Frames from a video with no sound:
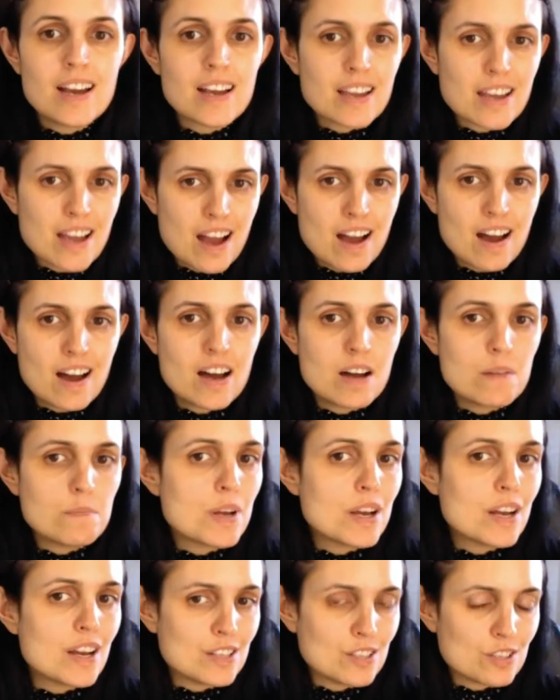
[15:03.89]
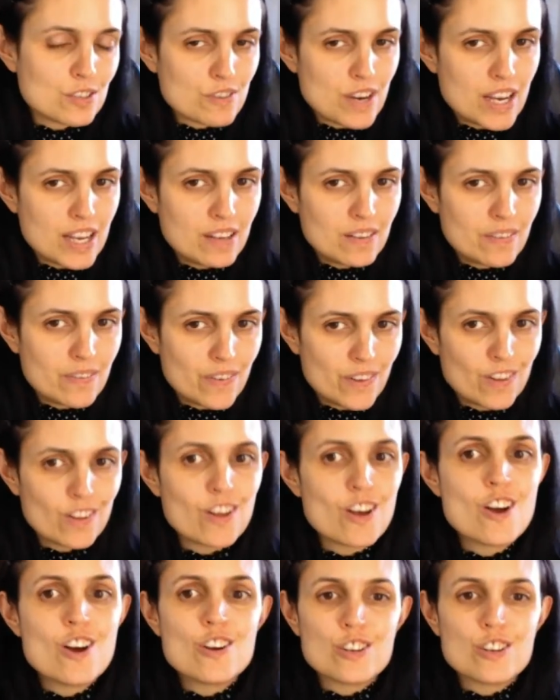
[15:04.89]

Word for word: calm and grateful,